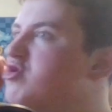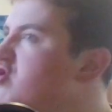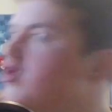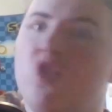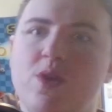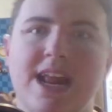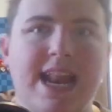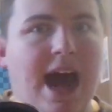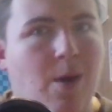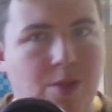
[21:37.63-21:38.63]
shoot
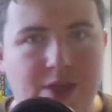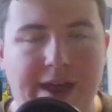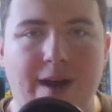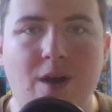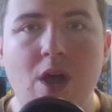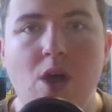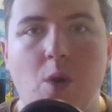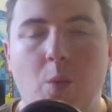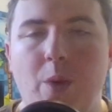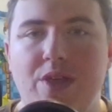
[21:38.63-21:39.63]
it out there
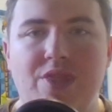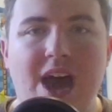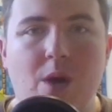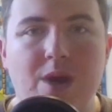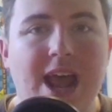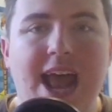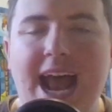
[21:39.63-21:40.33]
without